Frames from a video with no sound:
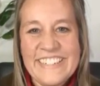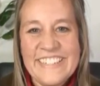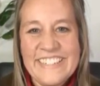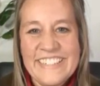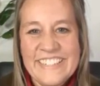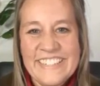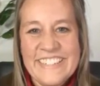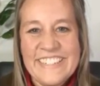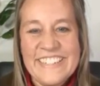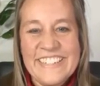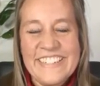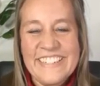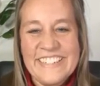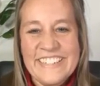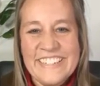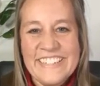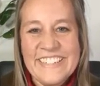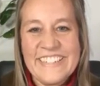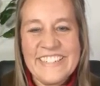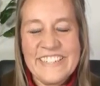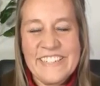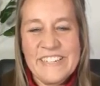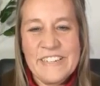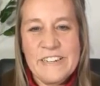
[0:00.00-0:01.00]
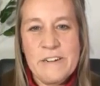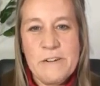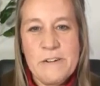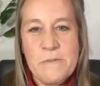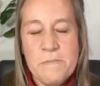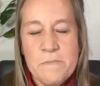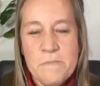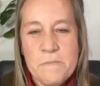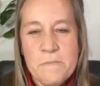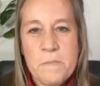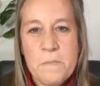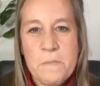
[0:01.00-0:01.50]

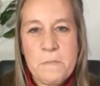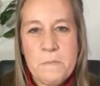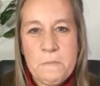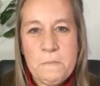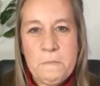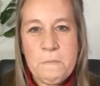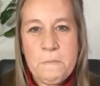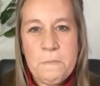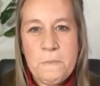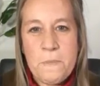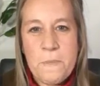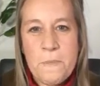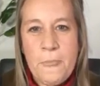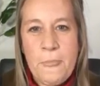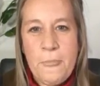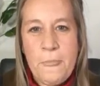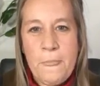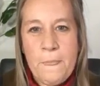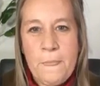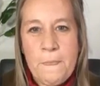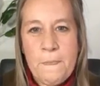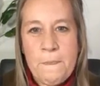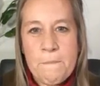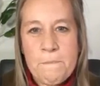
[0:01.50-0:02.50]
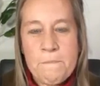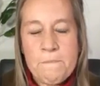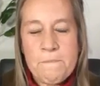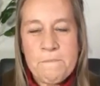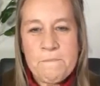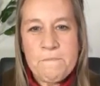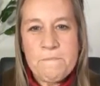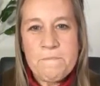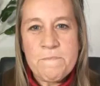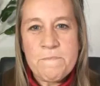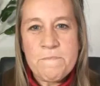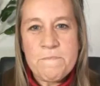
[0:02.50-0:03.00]

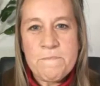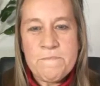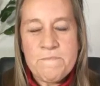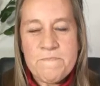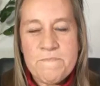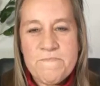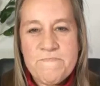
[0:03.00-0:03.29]
(silent)